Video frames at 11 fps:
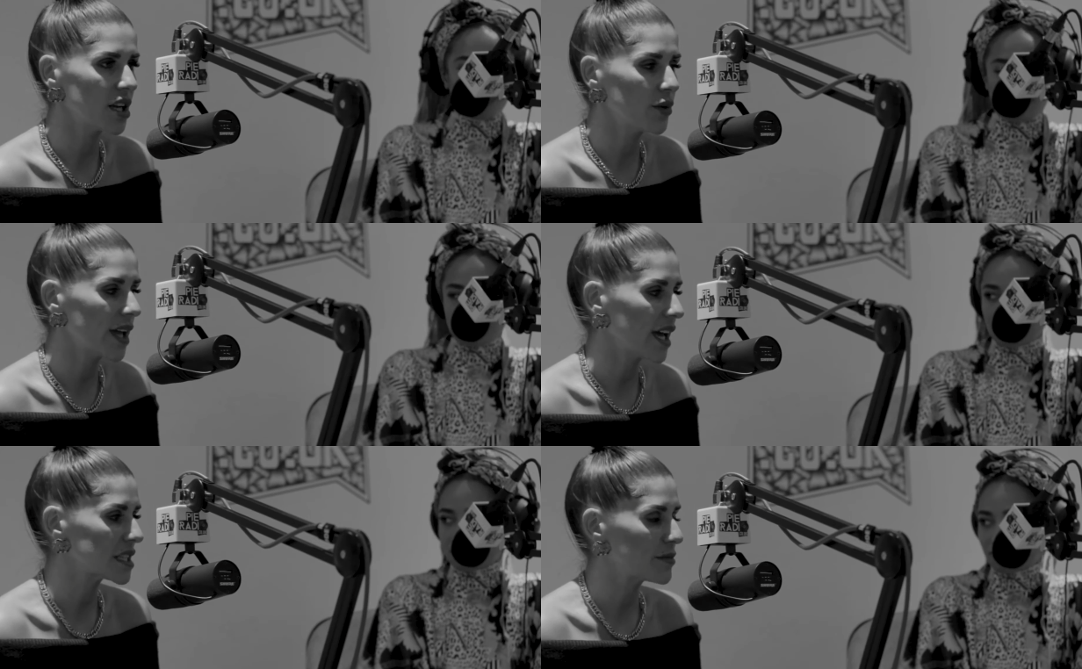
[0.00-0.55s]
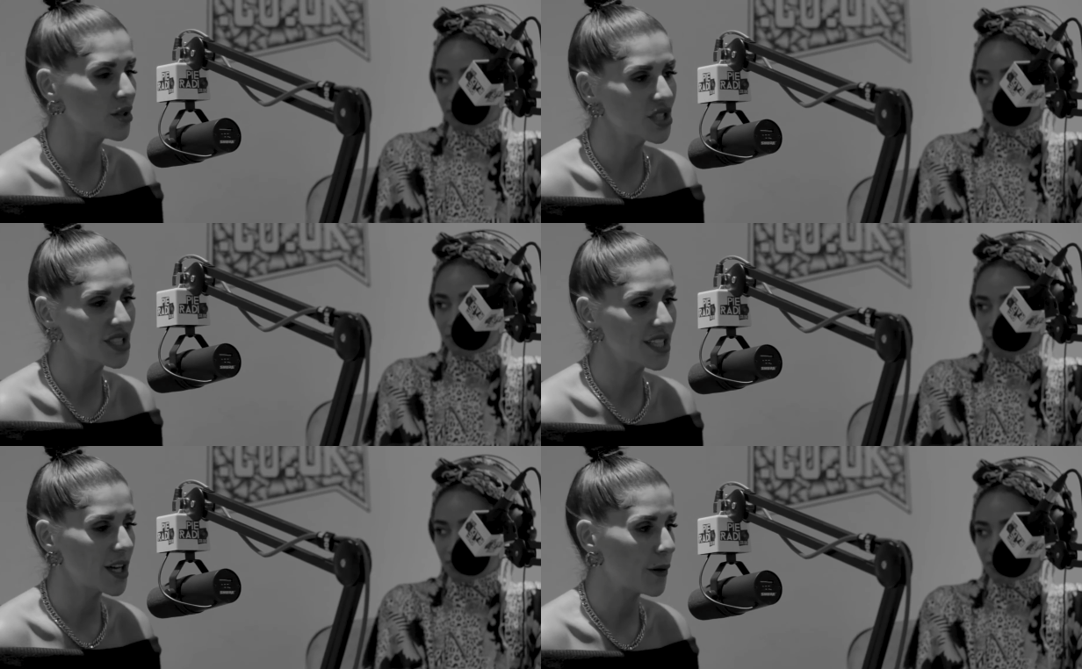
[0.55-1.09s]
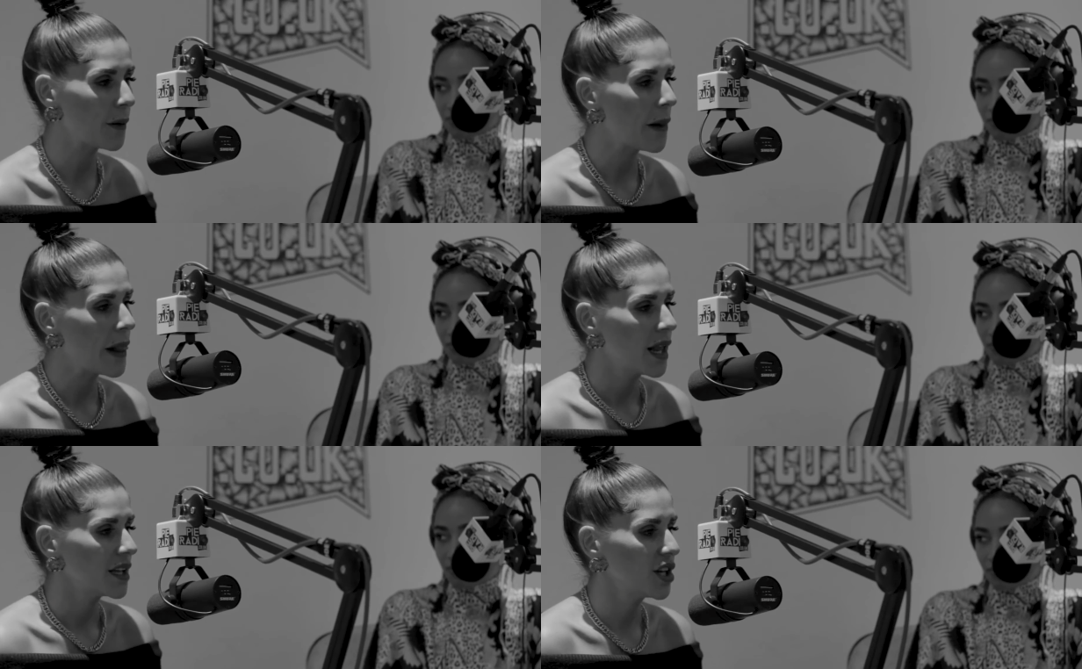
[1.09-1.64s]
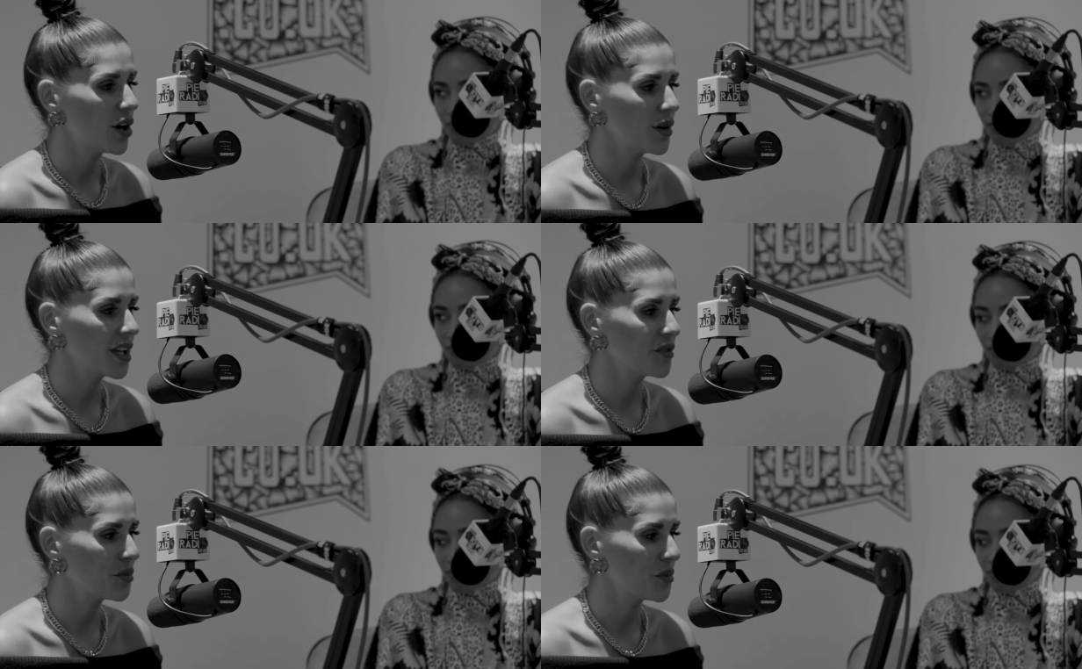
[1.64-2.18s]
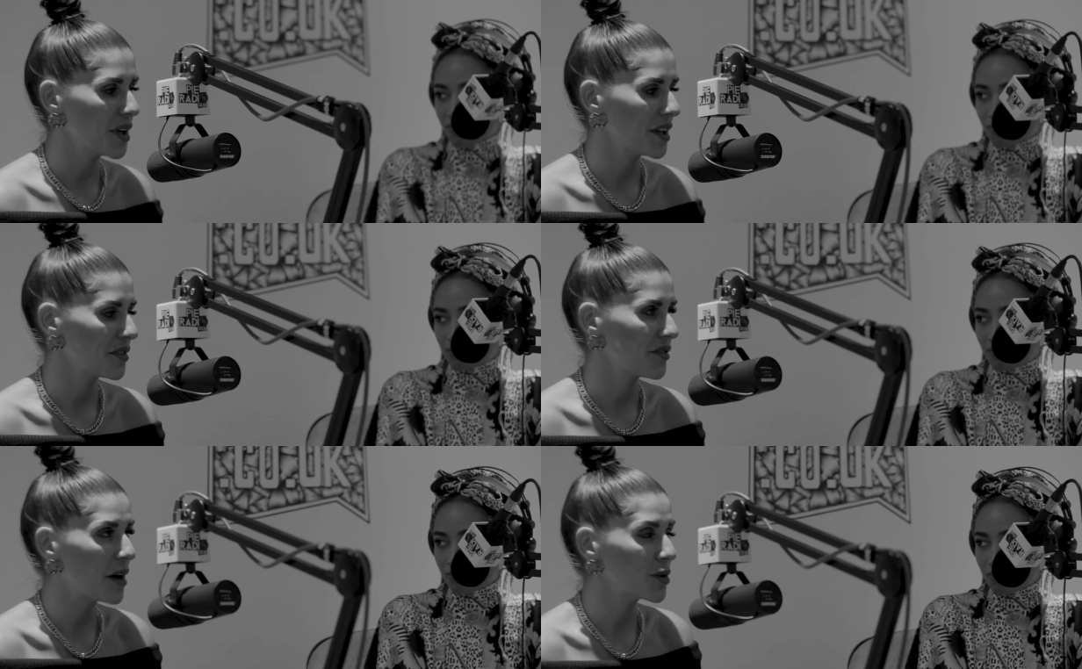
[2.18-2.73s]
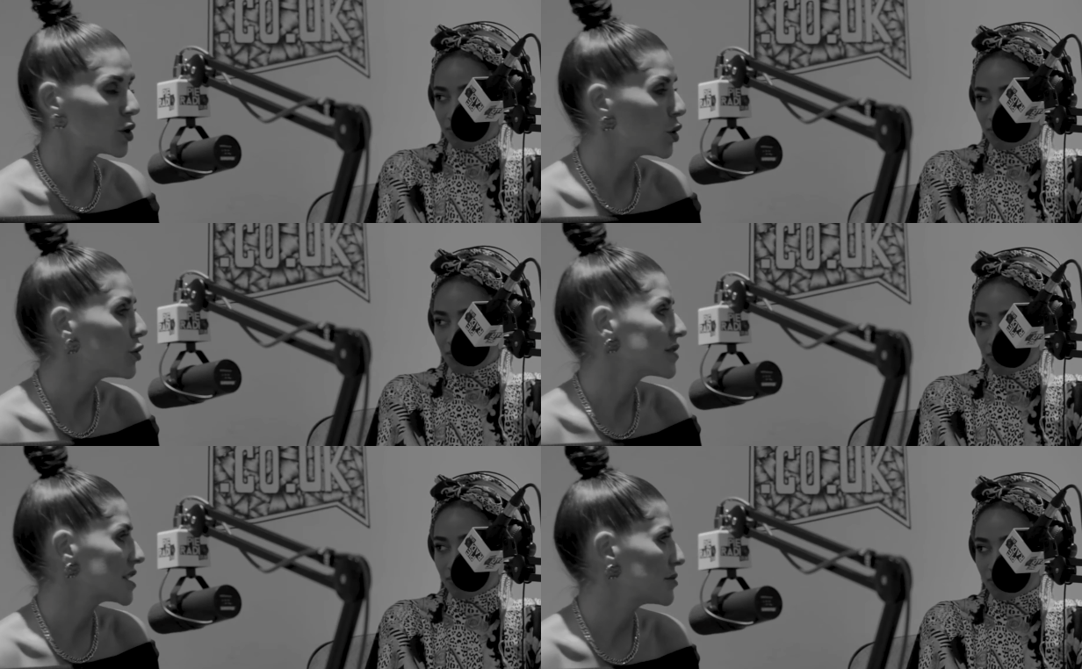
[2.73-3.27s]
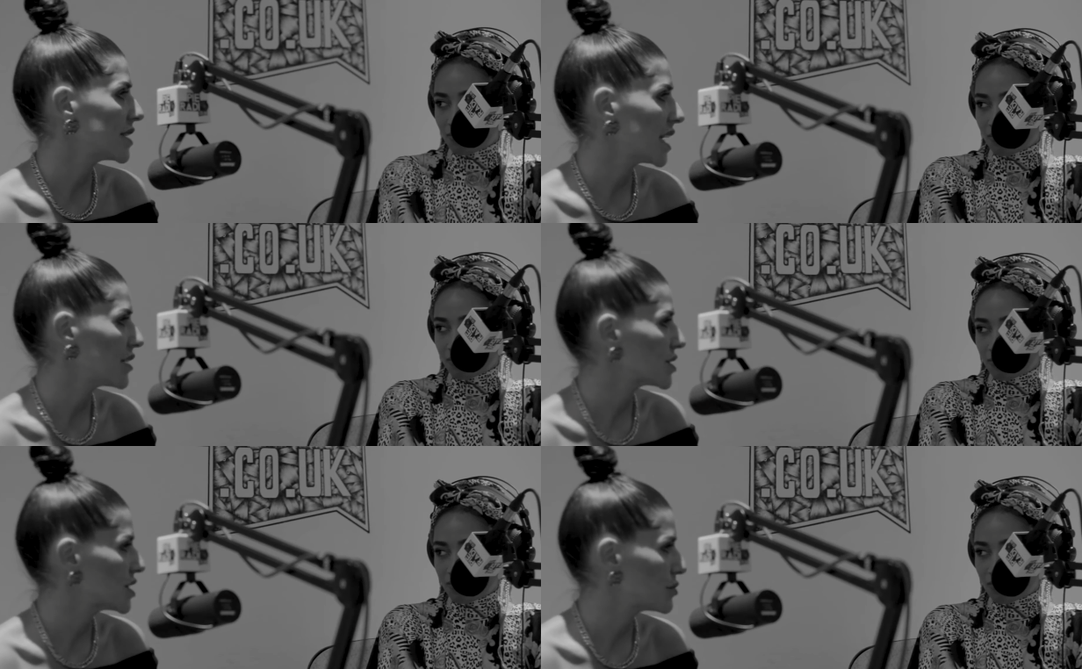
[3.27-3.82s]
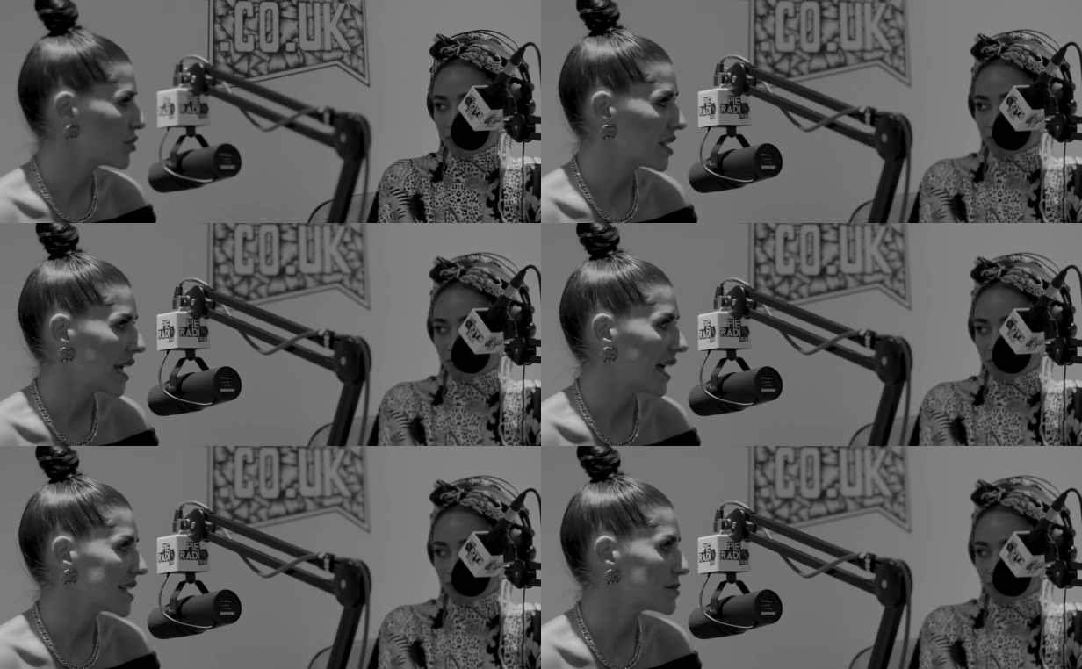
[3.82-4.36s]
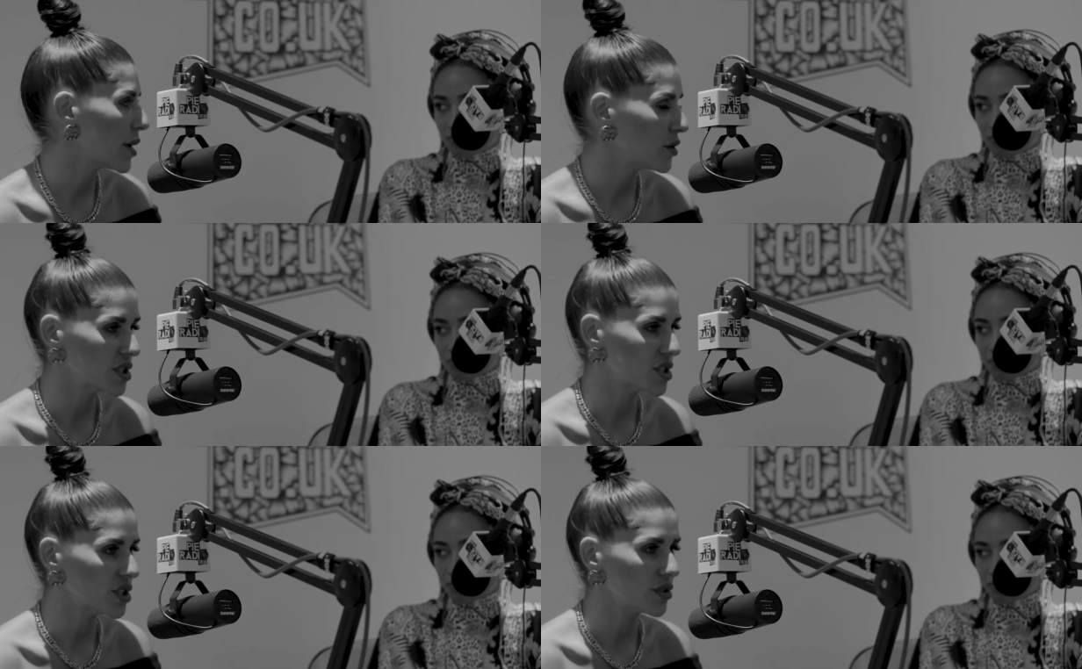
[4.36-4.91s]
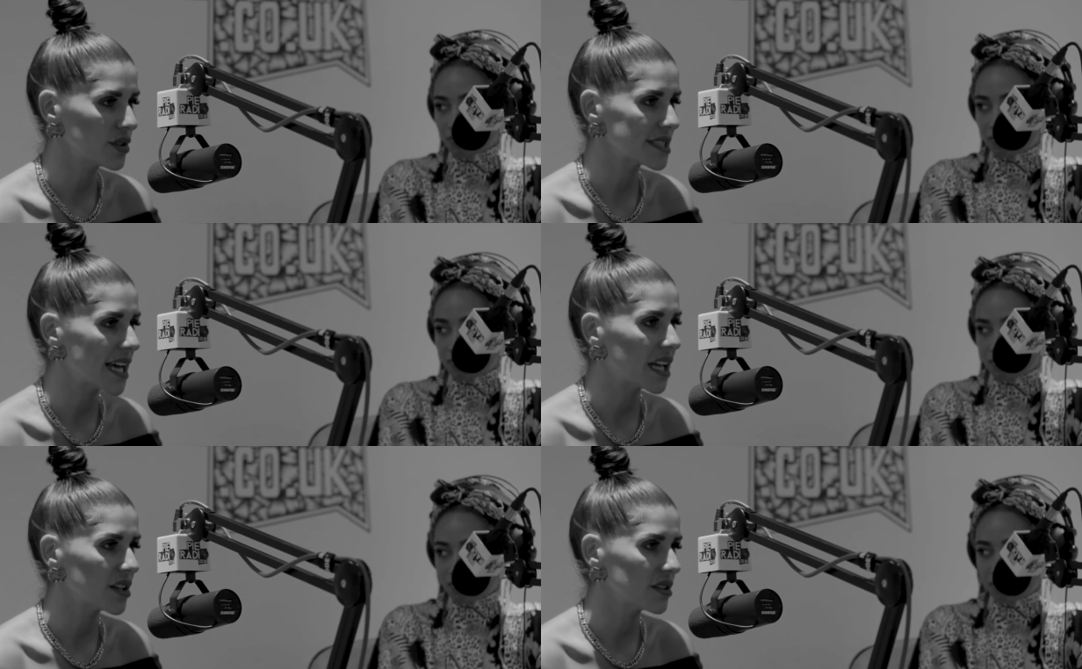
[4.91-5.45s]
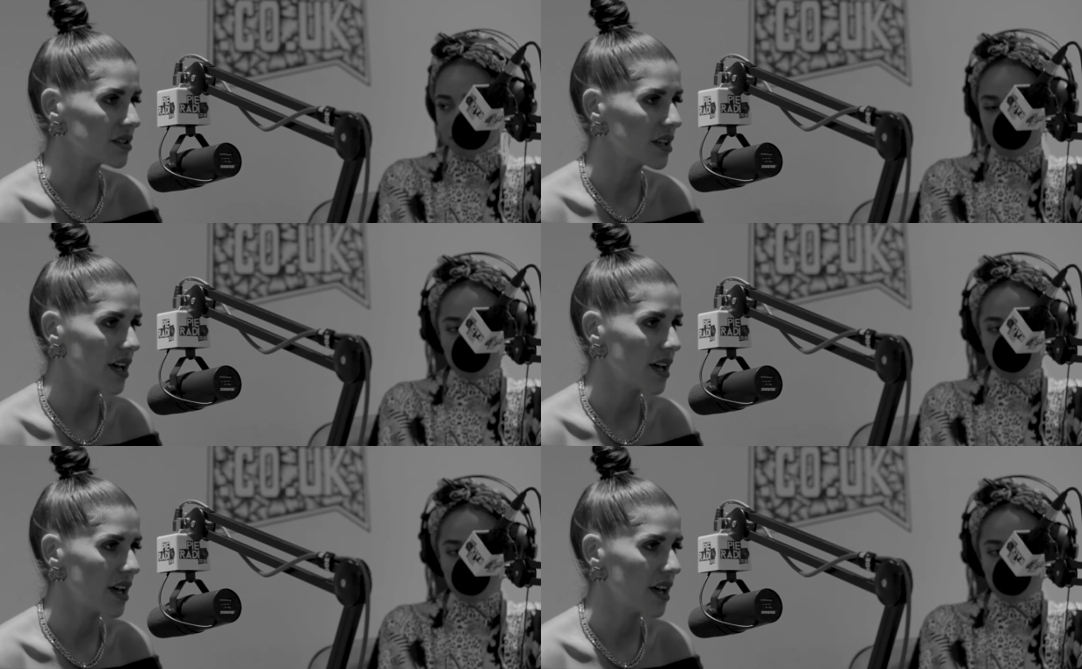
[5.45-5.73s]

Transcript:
Speaker 1: they don't get exposure. So you know, if if I would love to be able to bring that exposure to the talent,